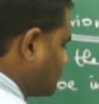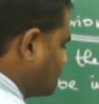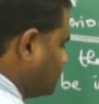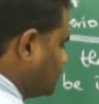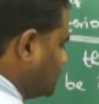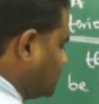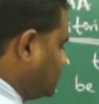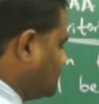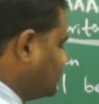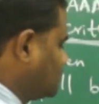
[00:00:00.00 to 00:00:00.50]

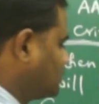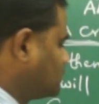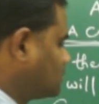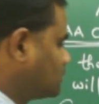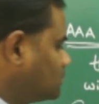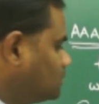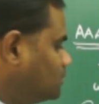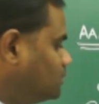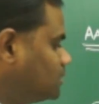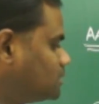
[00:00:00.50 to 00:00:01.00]
with
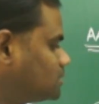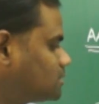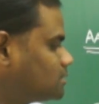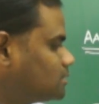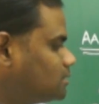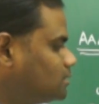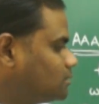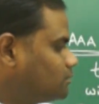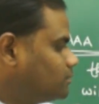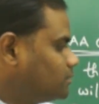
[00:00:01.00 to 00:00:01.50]
this
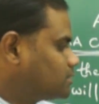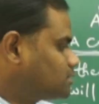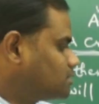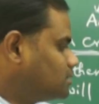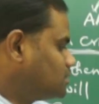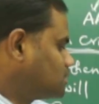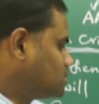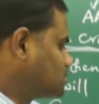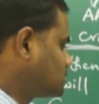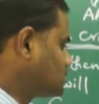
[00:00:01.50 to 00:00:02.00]
equals
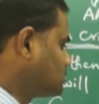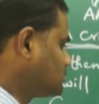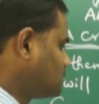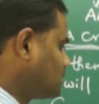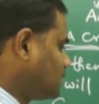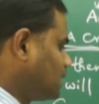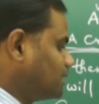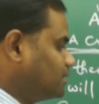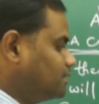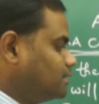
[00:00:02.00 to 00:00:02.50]
this
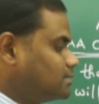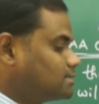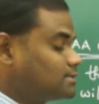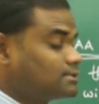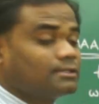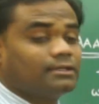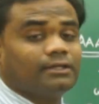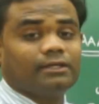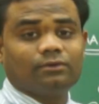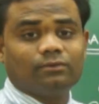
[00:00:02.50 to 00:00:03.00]
and
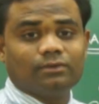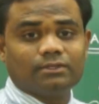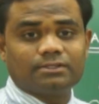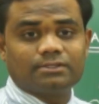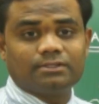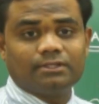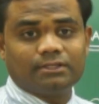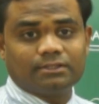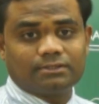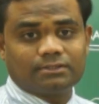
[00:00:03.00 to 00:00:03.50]
this equals
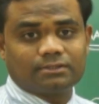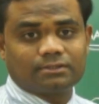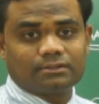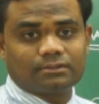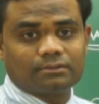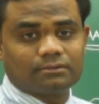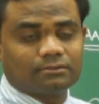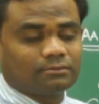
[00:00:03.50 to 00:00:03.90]
this.